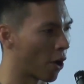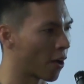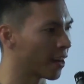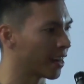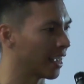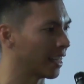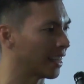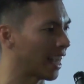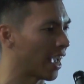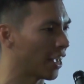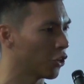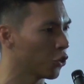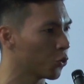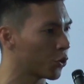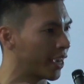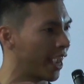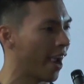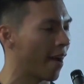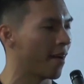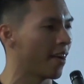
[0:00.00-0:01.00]
burden that
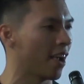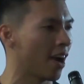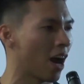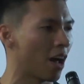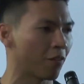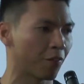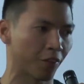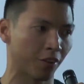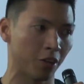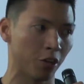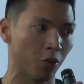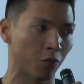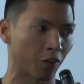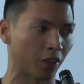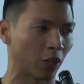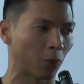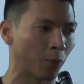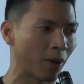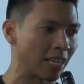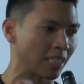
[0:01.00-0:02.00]
you carry on for you
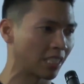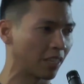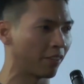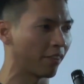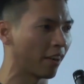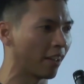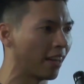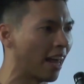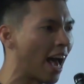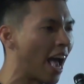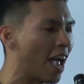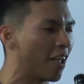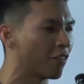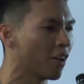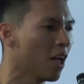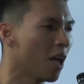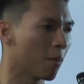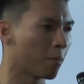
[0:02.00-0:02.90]
for the rest of your life.